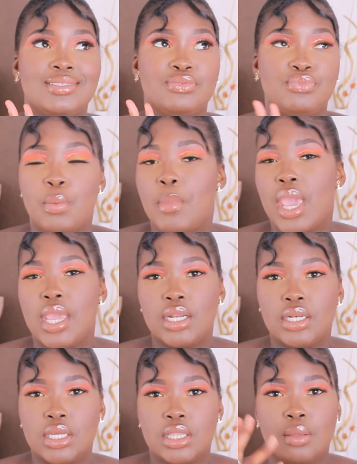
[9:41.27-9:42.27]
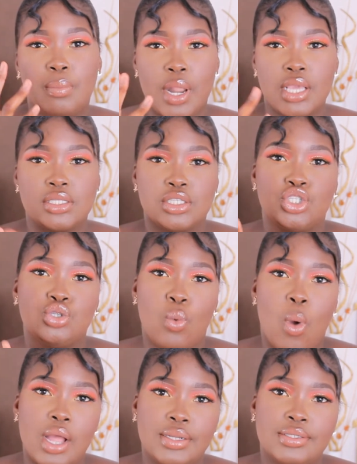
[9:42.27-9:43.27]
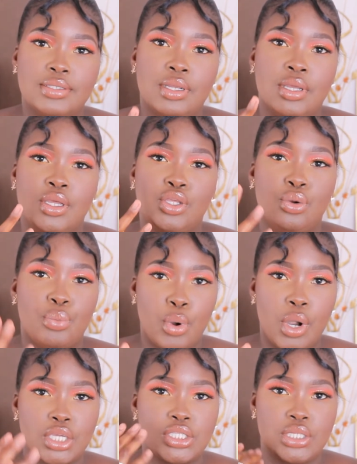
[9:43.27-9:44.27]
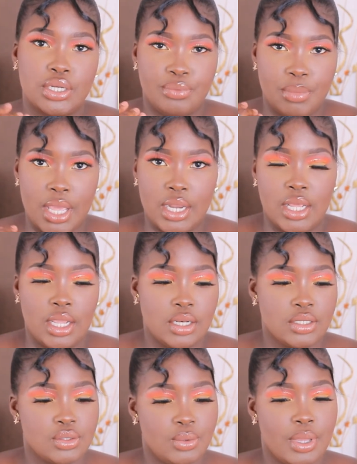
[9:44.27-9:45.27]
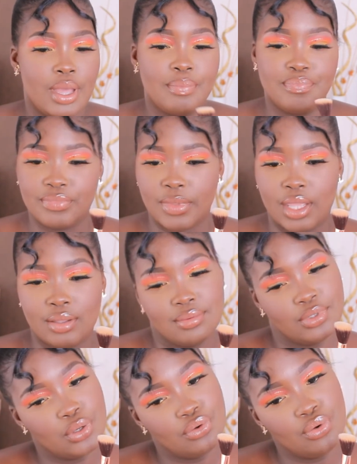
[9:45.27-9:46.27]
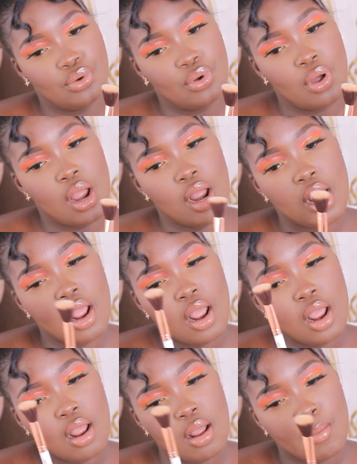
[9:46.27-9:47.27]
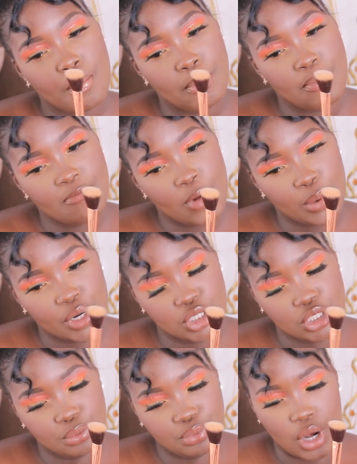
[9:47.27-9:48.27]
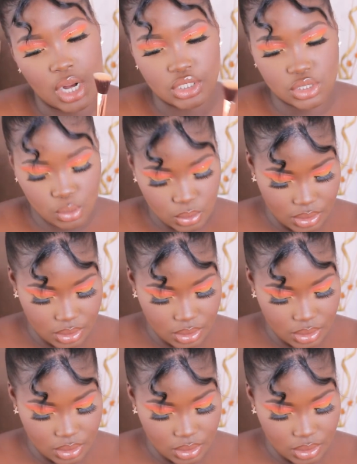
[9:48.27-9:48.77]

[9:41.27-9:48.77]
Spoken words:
remain in the place that you want your product to remain in. So yeah, your foundation brush, or